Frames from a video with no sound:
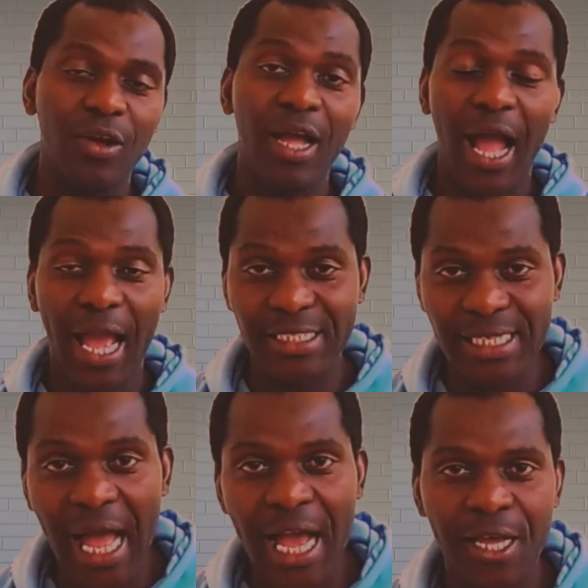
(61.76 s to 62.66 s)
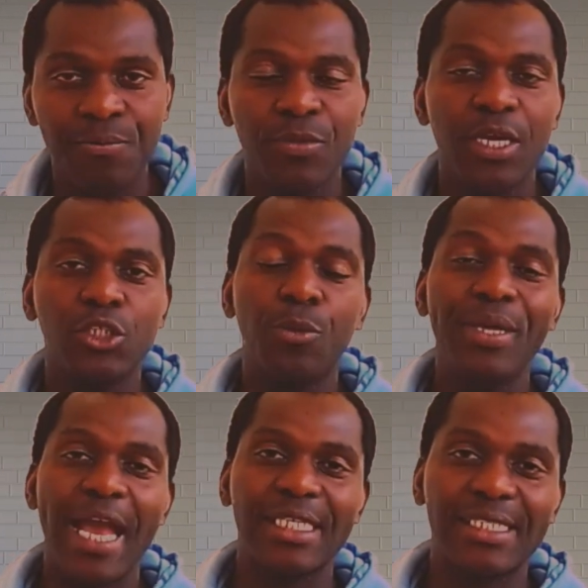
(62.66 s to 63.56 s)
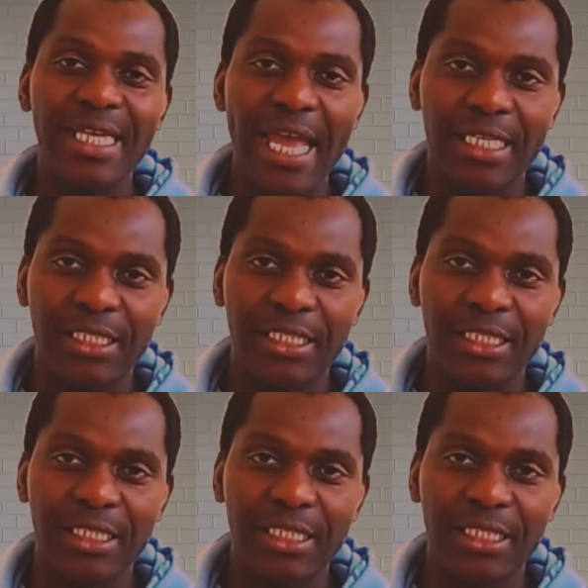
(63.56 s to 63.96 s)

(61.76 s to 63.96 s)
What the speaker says: Isaiah to be exact,